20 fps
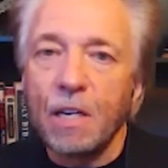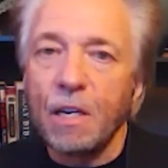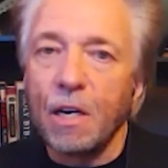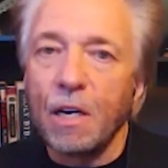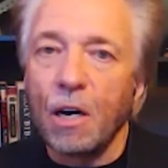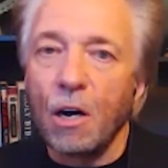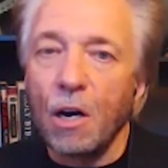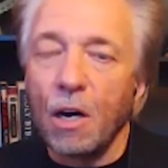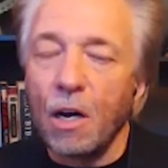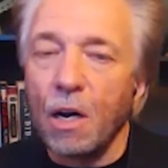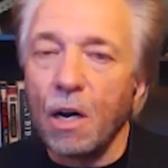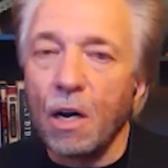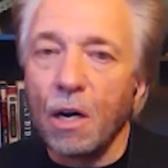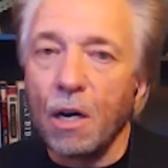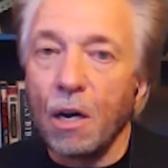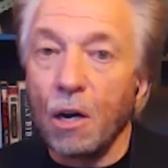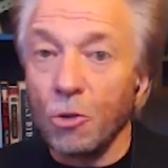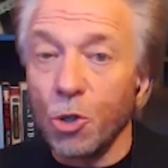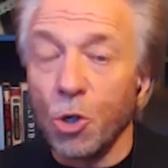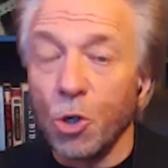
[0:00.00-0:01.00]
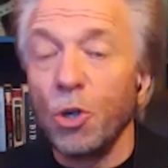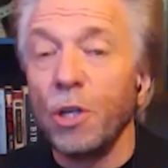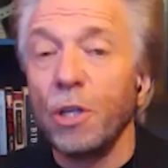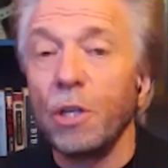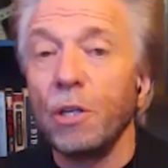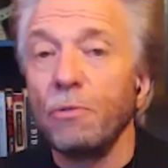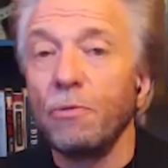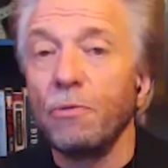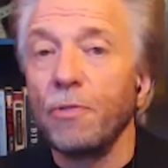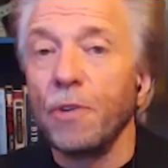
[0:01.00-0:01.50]

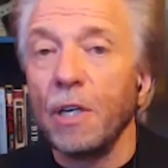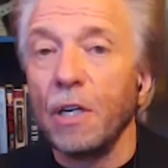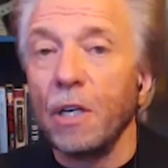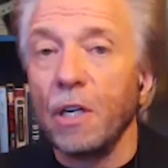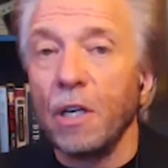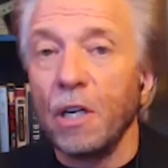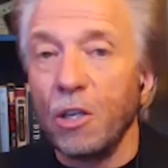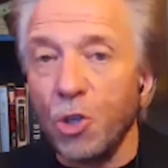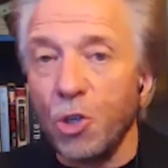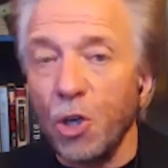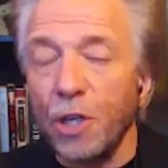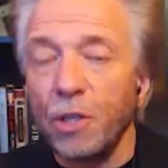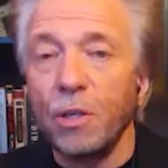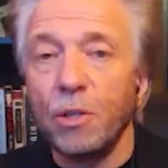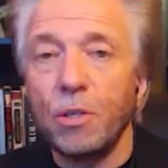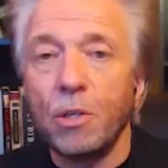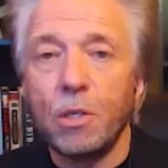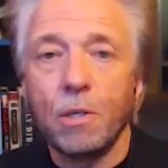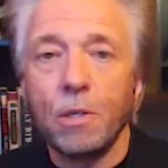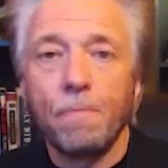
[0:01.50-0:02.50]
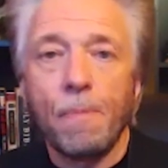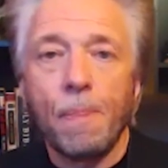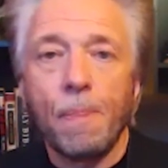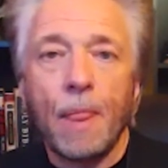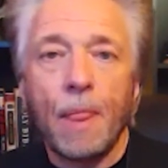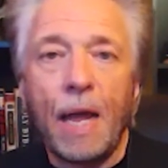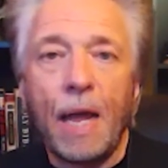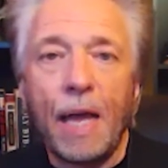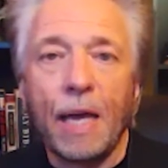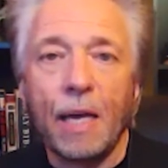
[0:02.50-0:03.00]
alternative agendas,
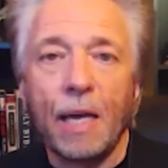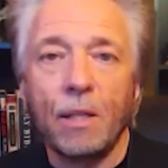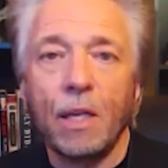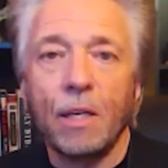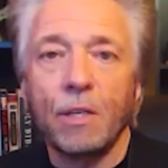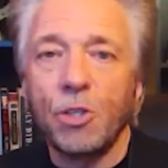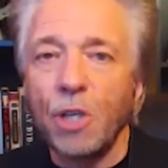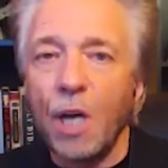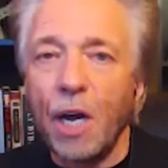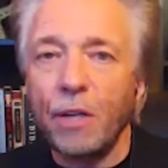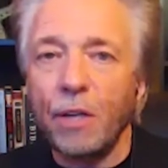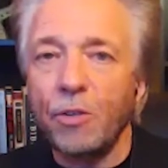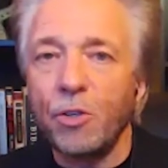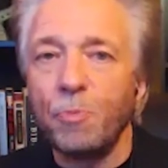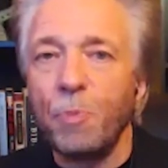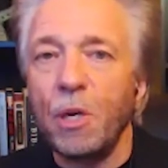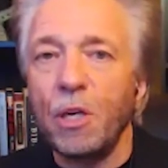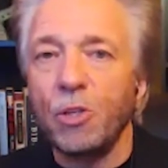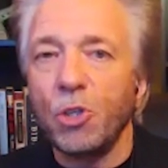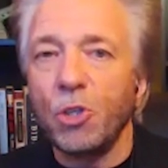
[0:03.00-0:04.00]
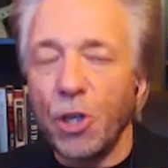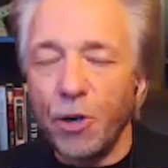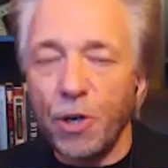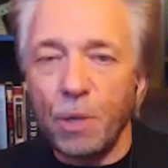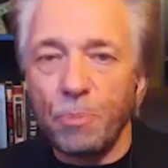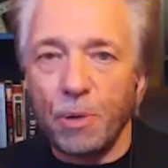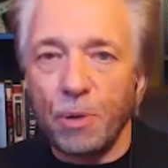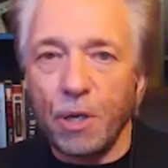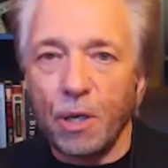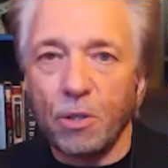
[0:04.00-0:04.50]
and that science is being cherry
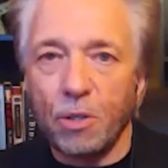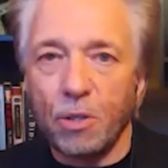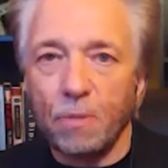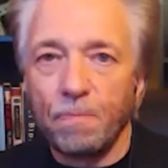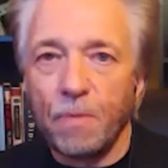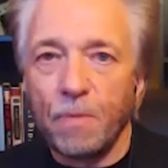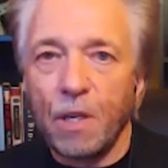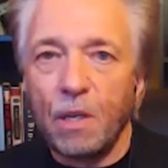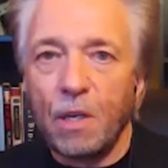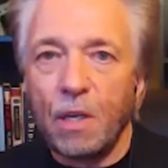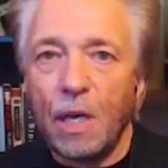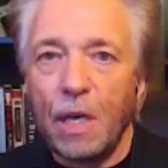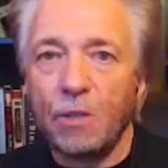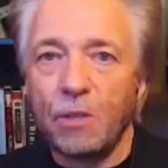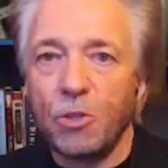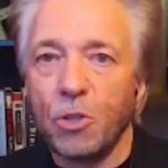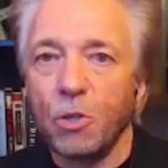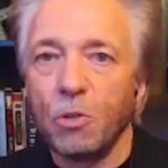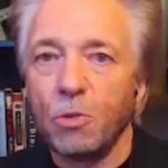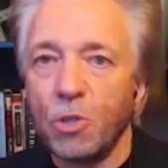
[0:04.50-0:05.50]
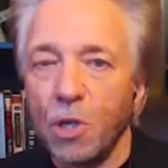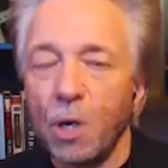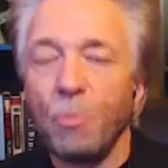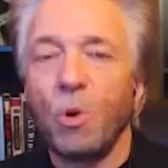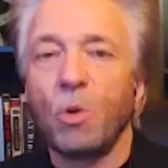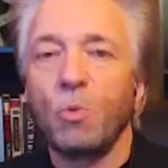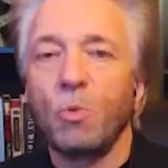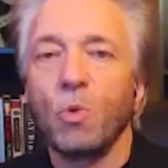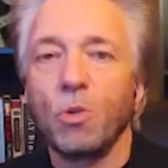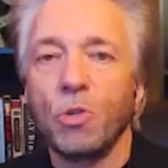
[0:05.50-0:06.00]
picked. And so someone
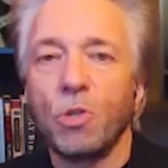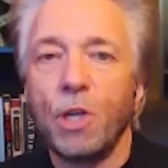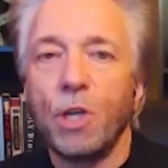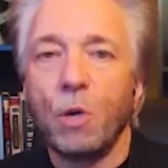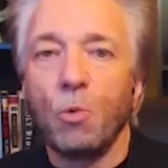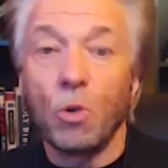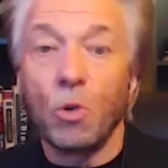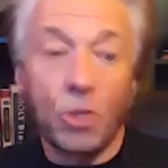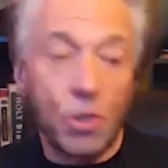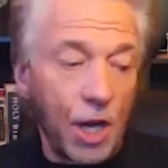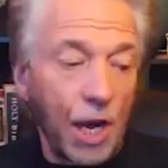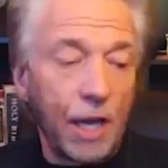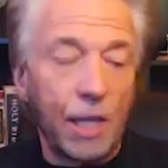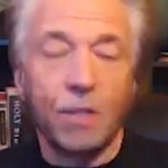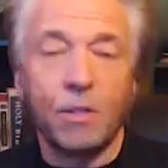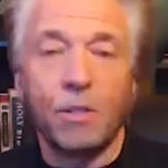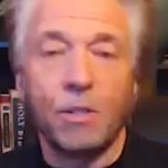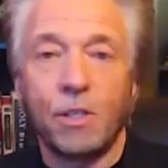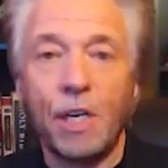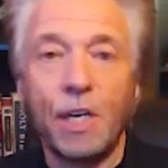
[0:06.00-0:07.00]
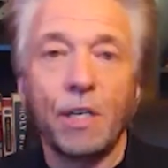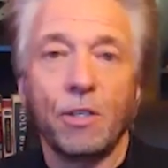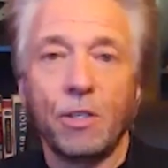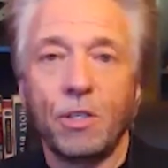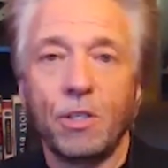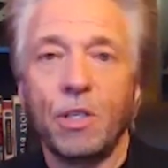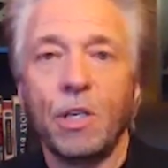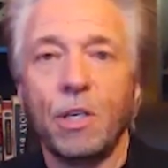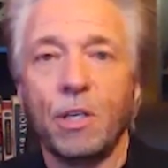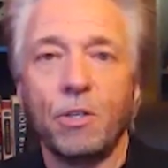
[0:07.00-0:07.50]
will say, well, science says
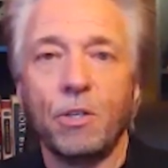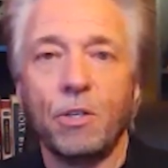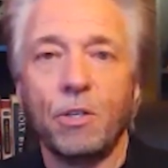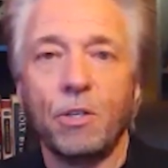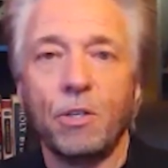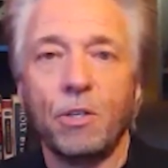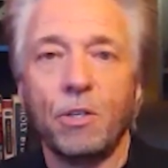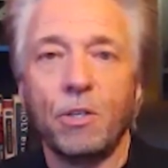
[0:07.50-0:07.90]
this,